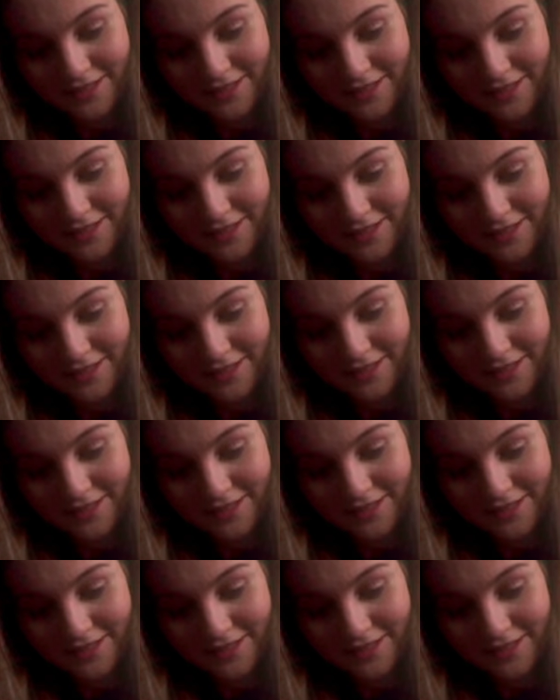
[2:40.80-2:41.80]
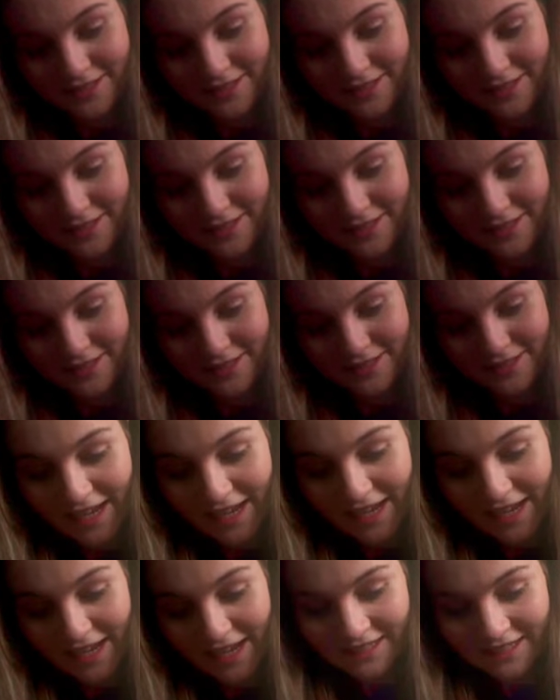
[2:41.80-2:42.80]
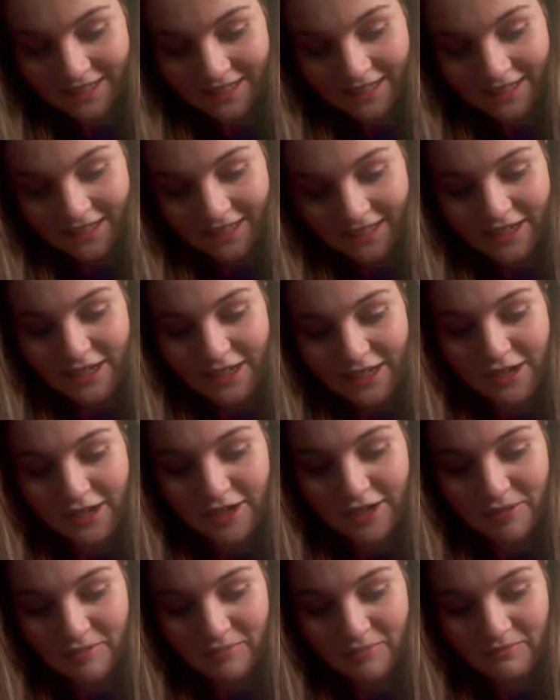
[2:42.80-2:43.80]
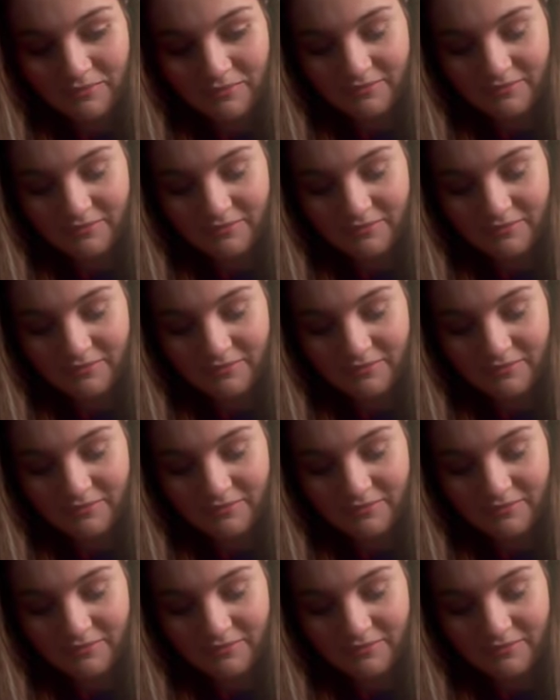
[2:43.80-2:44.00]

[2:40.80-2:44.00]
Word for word: comfortable size 10 um,